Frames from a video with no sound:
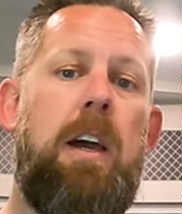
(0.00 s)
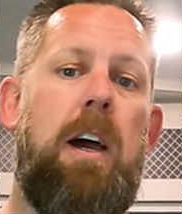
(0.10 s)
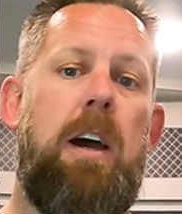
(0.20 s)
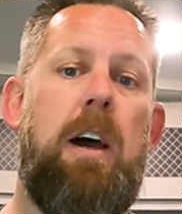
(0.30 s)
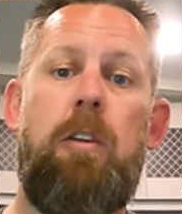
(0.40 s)

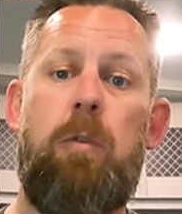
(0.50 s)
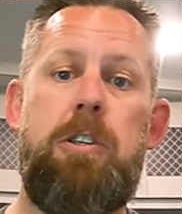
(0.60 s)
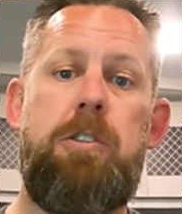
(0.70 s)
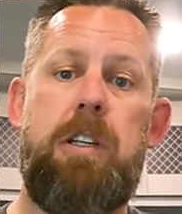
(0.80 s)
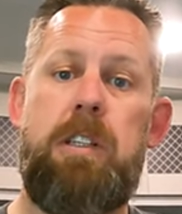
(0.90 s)

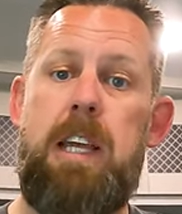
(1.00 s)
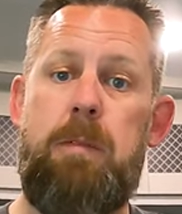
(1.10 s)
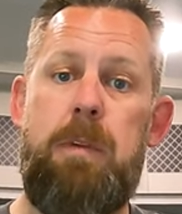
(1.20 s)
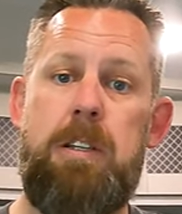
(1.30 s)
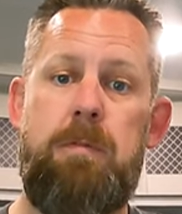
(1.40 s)
Otherwise, you can
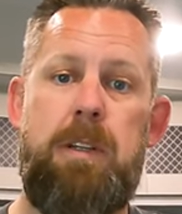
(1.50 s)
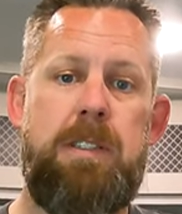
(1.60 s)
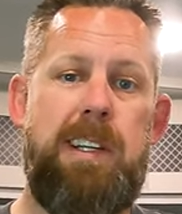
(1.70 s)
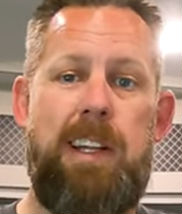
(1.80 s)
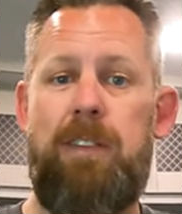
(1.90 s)
take
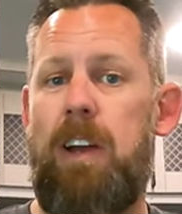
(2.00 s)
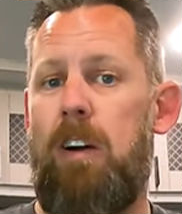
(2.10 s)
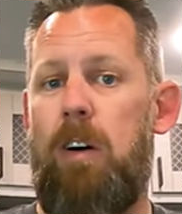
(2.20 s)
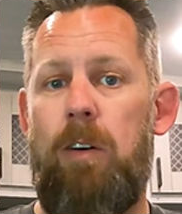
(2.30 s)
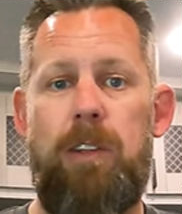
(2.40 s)
measurements and they've got
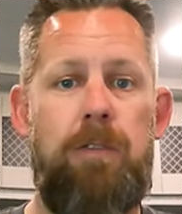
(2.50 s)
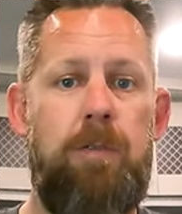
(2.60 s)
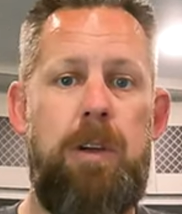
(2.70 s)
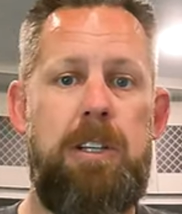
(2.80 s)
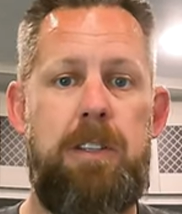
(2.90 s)
all the
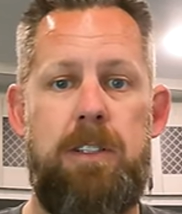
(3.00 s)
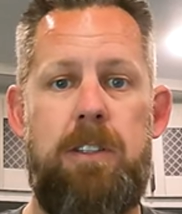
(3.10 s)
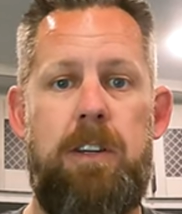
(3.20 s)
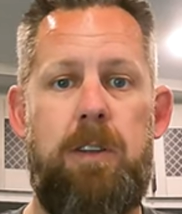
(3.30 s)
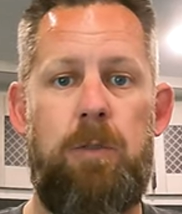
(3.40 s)
information that
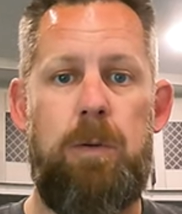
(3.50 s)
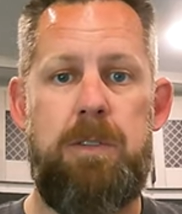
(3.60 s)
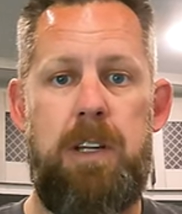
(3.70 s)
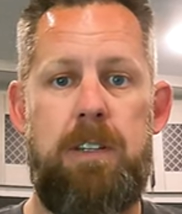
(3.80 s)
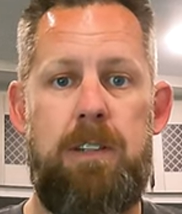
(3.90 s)
you need on their
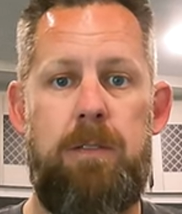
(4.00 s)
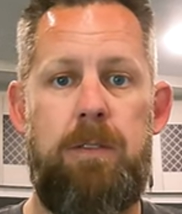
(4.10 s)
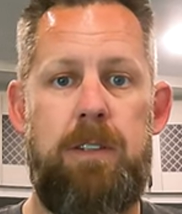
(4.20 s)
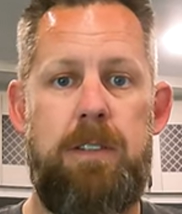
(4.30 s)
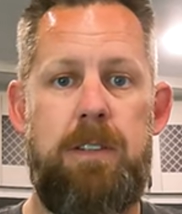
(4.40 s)
website to do
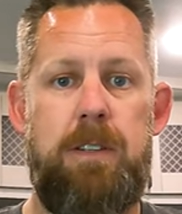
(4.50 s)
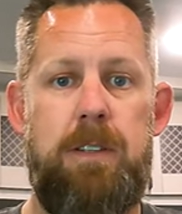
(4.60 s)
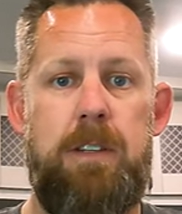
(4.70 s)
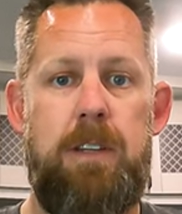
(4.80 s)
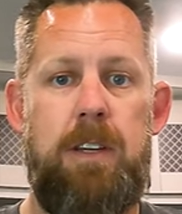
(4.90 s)
this.
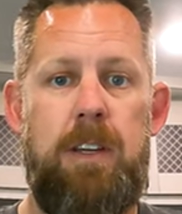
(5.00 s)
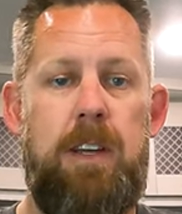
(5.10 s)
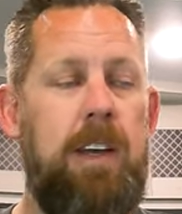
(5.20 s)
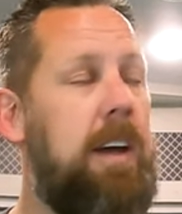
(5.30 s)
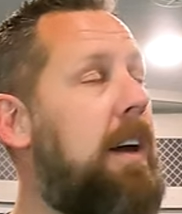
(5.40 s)

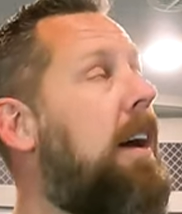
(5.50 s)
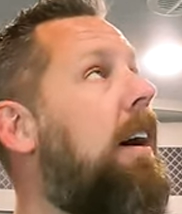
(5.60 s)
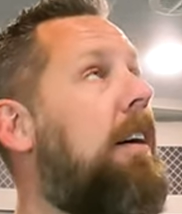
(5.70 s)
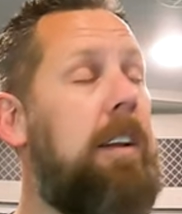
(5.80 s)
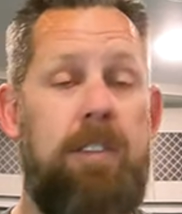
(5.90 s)

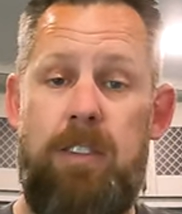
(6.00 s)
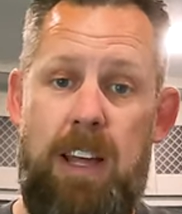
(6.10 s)
All right, so